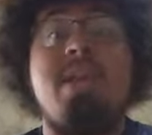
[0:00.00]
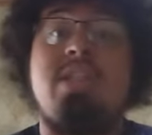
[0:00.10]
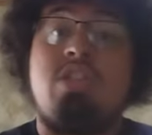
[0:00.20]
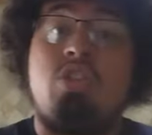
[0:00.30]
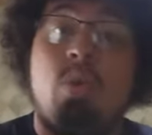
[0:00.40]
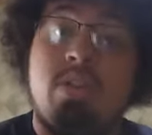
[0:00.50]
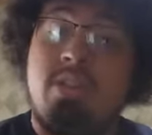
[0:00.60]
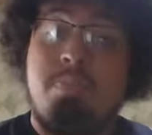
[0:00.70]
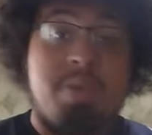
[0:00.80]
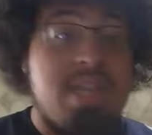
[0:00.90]
beats
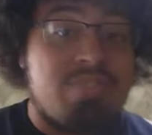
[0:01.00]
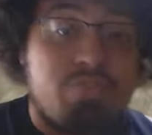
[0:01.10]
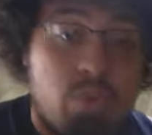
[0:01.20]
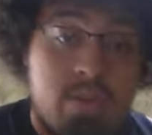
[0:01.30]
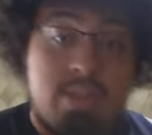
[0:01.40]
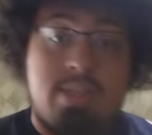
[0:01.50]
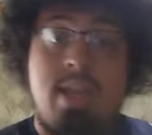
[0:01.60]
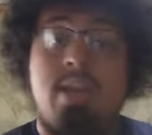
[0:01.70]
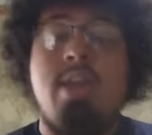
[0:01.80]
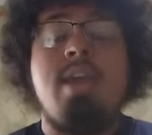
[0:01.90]
Georgia, beats Florida
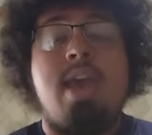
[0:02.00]
State,